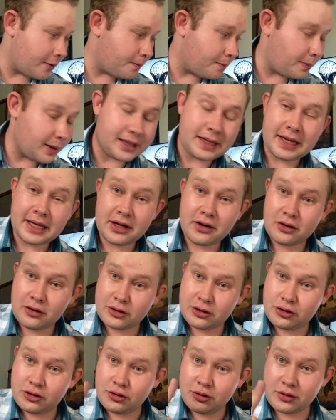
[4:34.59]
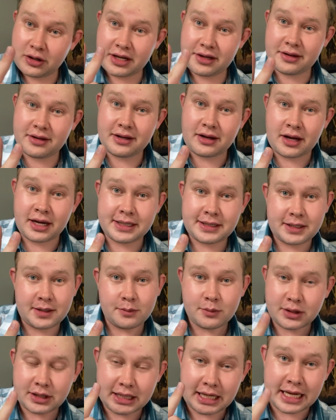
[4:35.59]
But there are two other
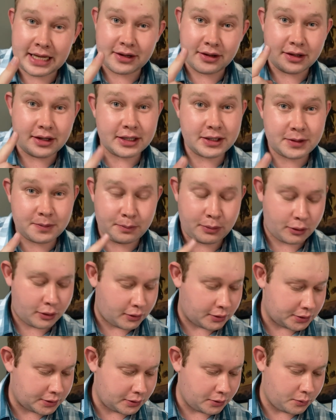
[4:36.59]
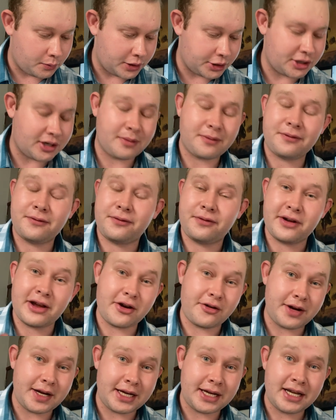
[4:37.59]
items in this parcel which I'm
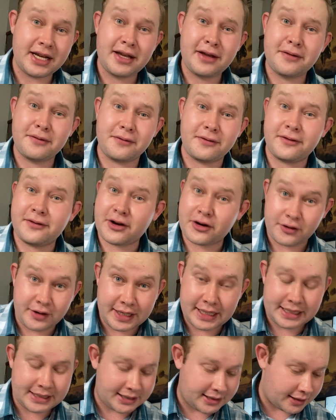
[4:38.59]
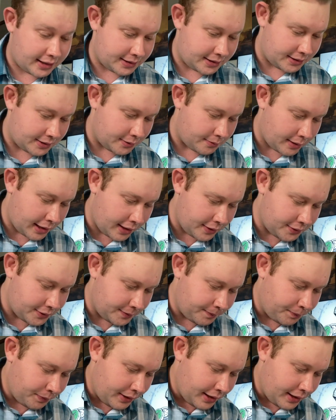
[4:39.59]
very, very excited about.